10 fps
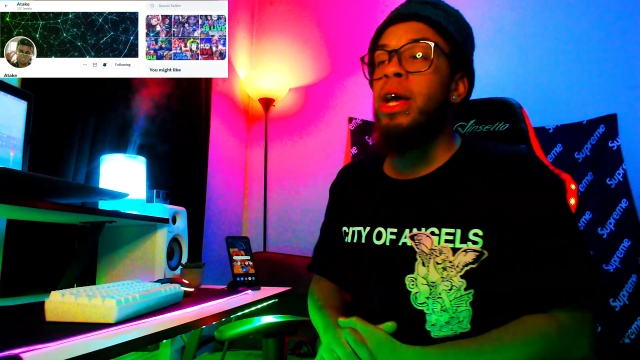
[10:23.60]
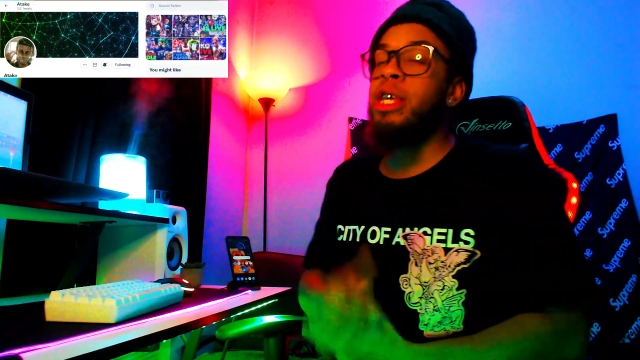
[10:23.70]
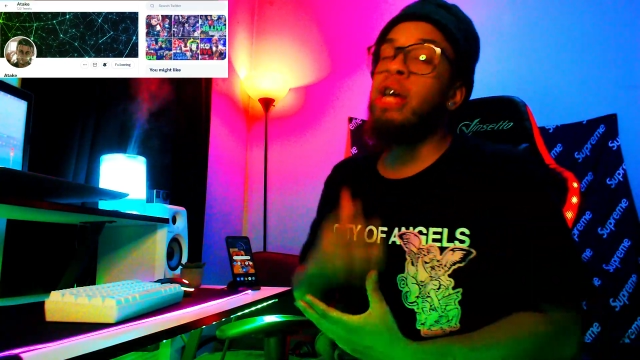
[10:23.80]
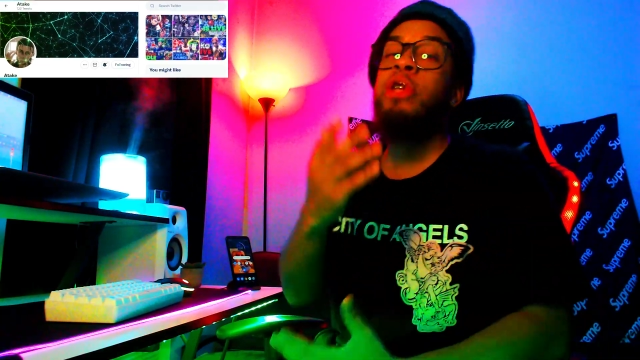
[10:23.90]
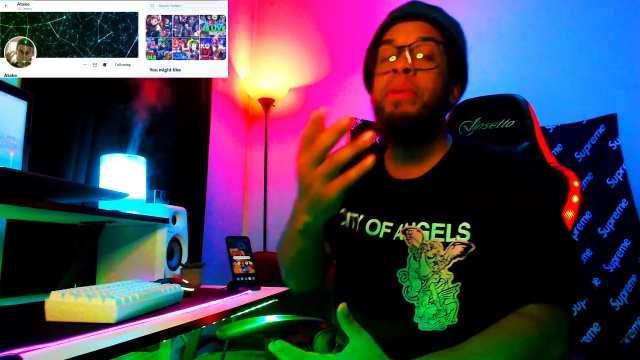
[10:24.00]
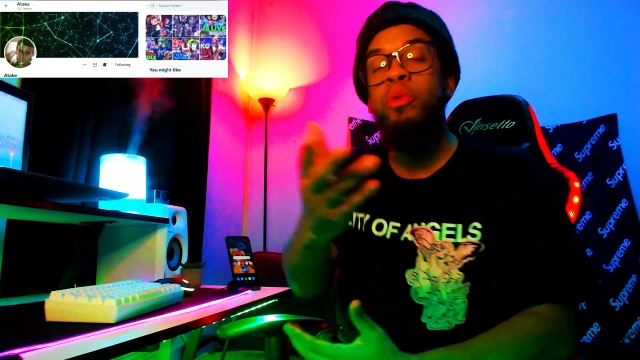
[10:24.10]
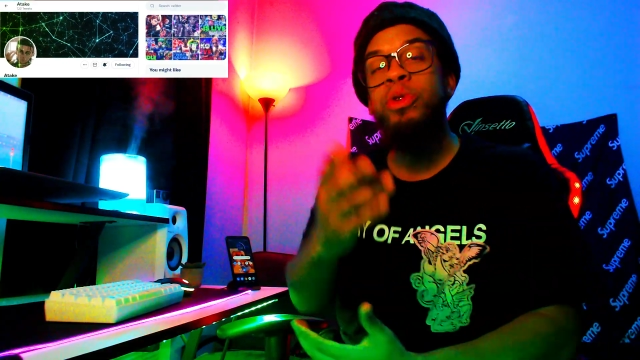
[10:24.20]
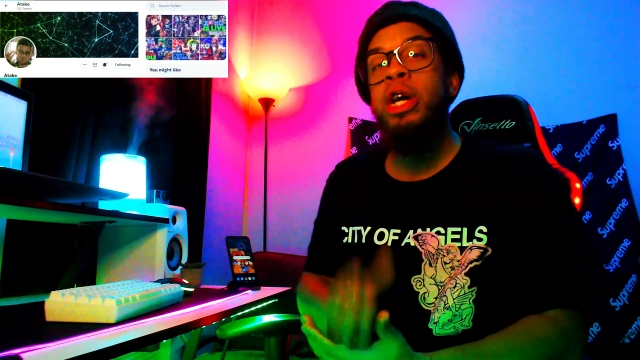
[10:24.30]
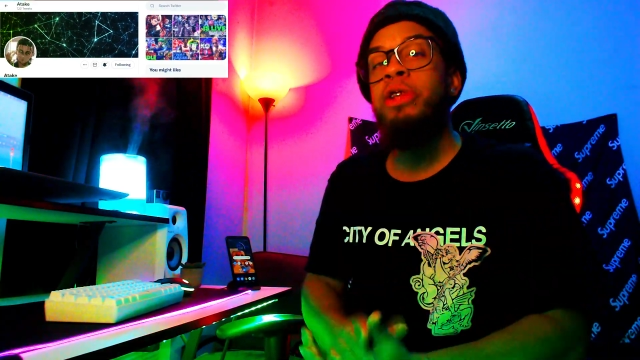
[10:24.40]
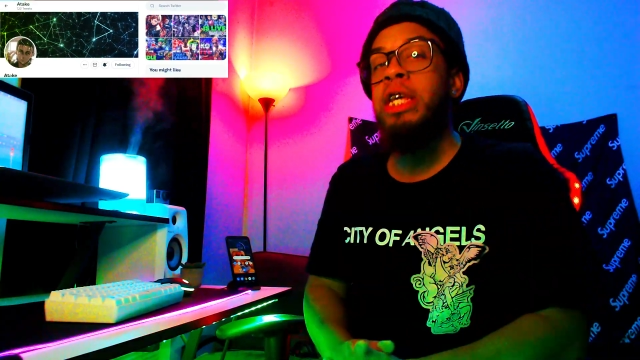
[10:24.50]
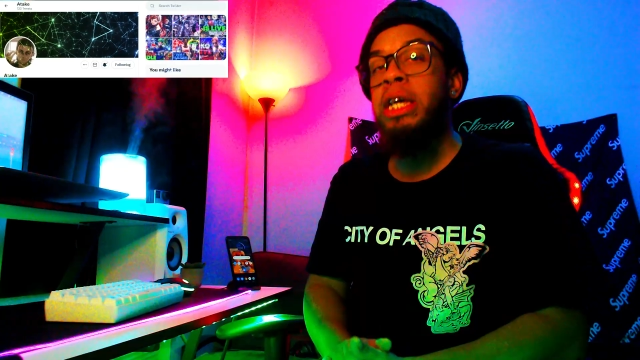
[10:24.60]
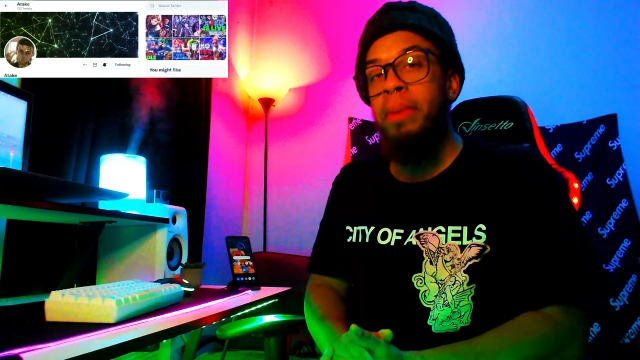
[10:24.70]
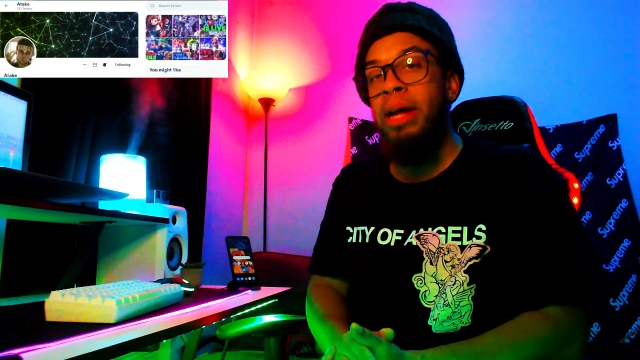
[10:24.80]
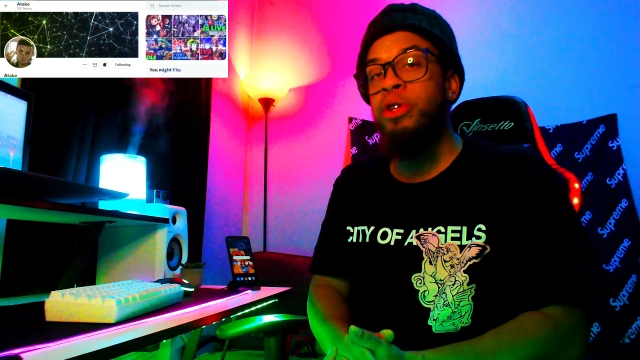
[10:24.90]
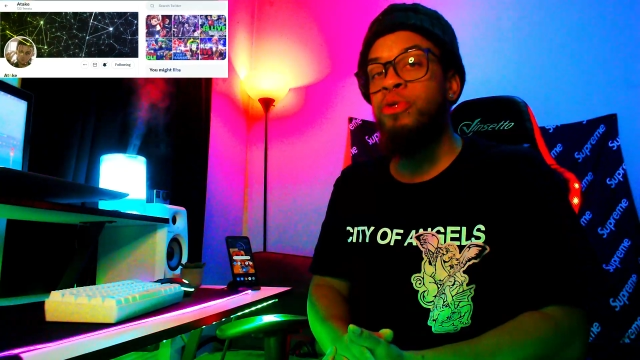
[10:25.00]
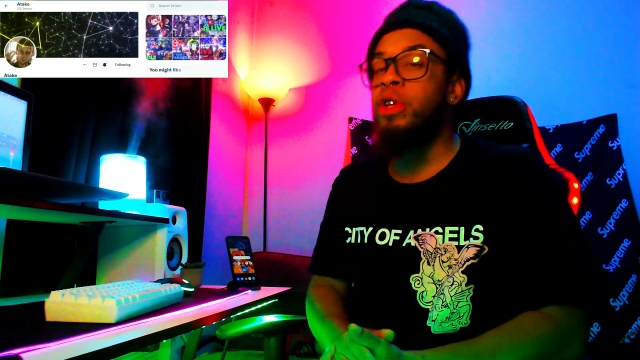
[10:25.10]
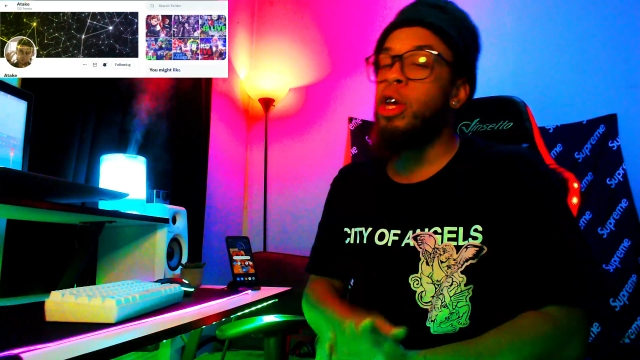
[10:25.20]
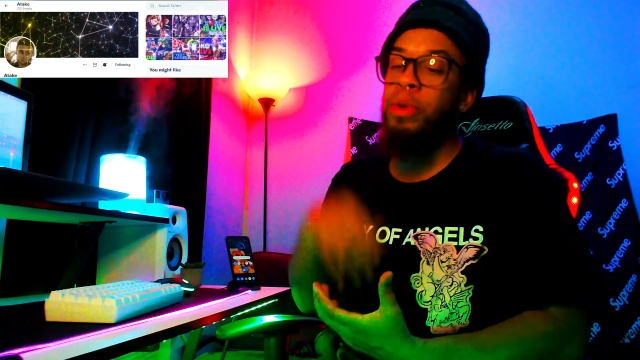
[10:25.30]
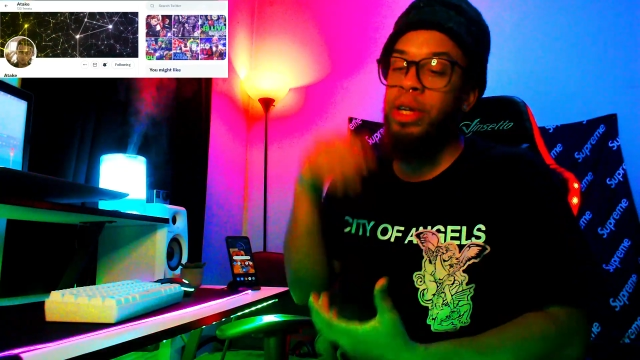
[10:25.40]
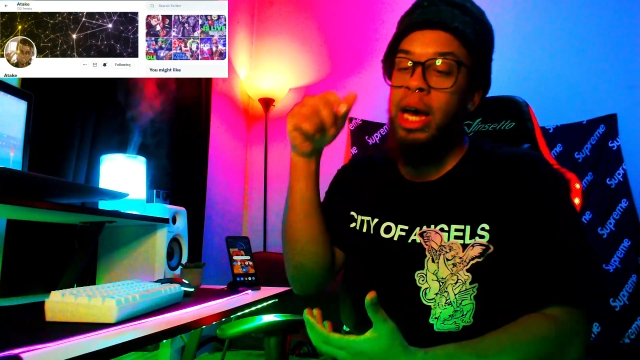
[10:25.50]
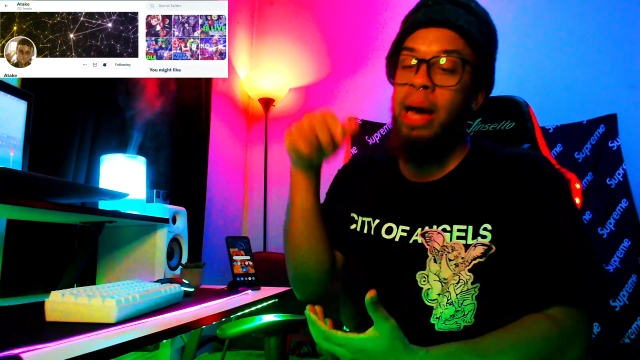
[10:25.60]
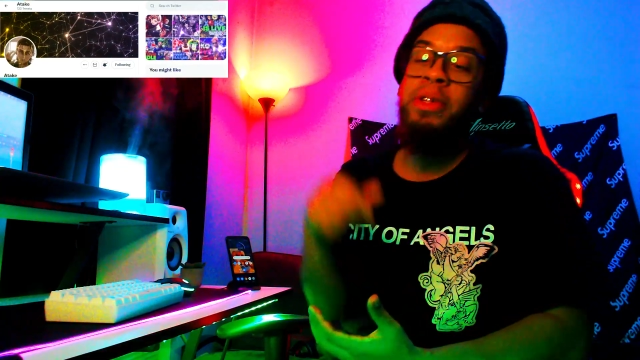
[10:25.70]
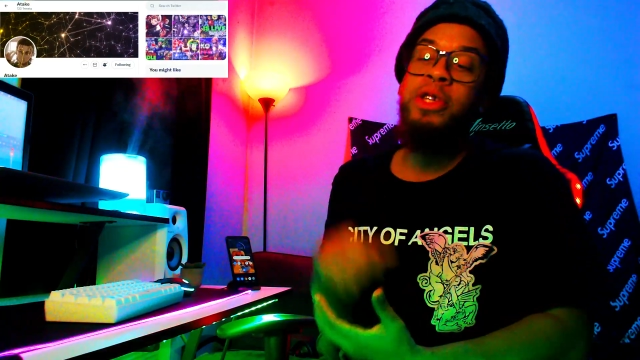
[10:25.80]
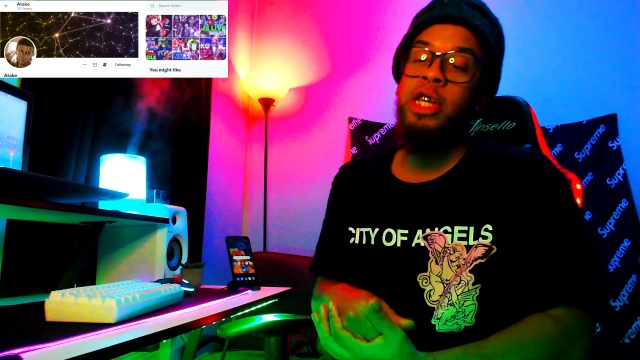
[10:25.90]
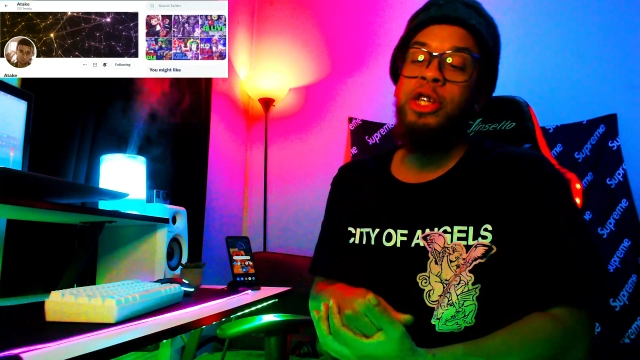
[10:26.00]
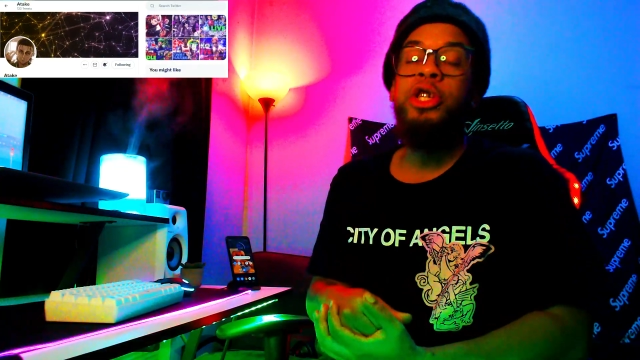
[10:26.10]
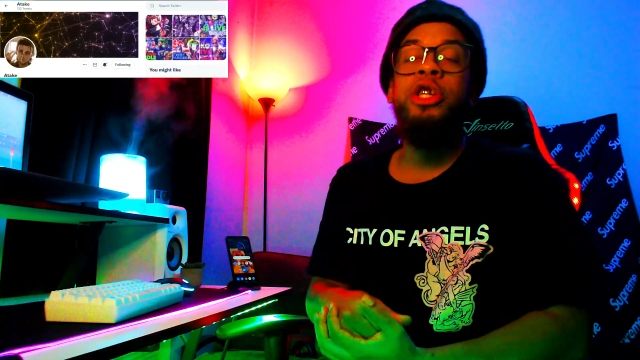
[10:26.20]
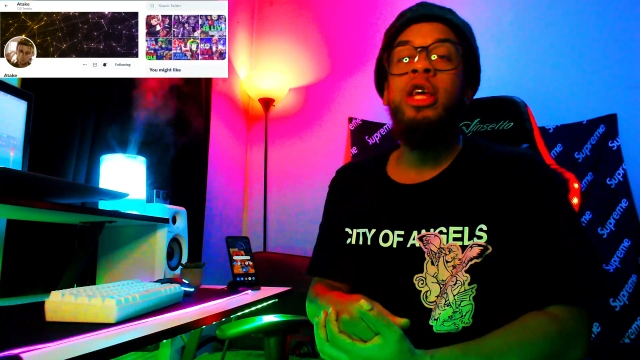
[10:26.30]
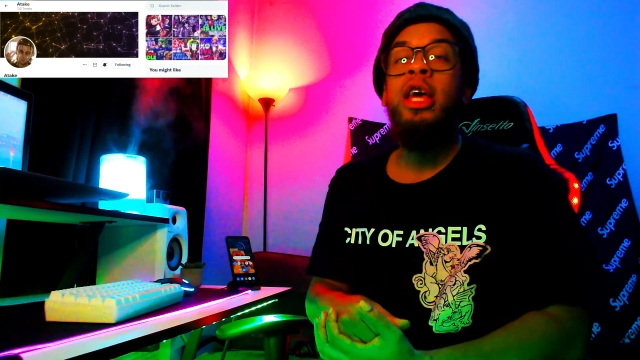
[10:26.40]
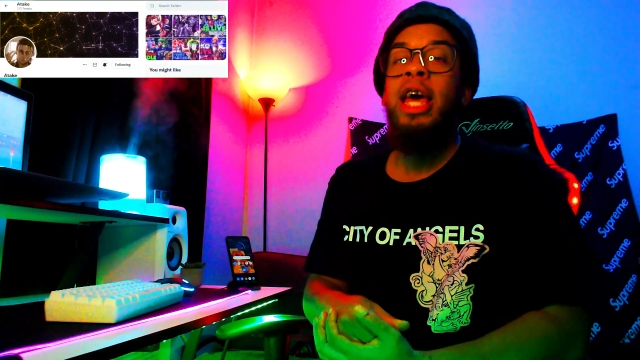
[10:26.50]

Y'all tell me what y'all think about this video in the comment section.